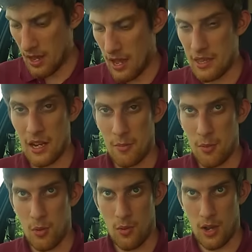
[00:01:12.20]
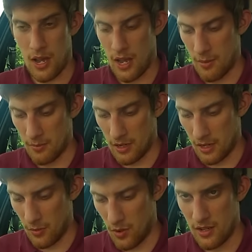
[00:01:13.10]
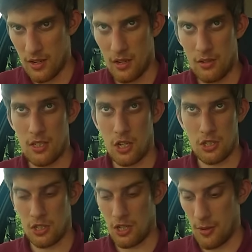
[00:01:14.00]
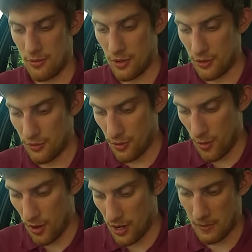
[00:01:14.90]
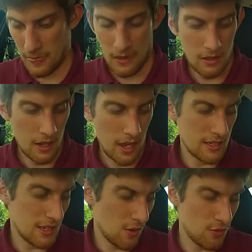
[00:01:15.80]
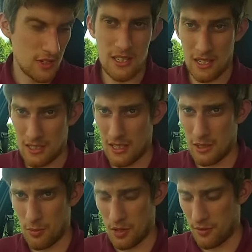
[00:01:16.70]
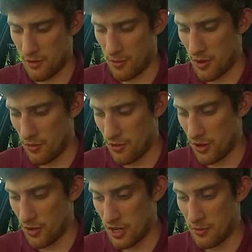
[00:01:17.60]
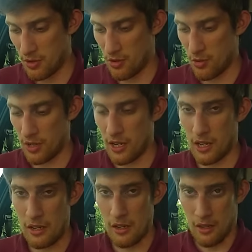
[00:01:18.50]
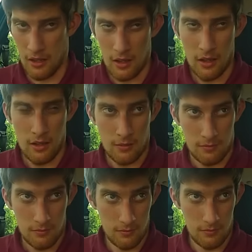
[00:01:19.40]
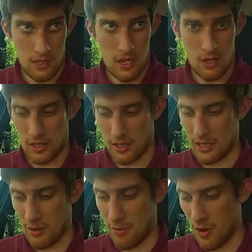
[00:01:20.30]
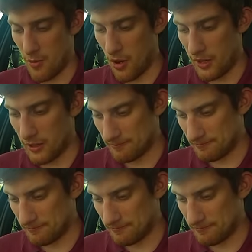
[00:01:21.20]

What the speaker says: and then I bought like a window suction cup thing for it, a selfie stick. So that's what we're going to film the whole thing on, and I'm recording it using this lapel mic.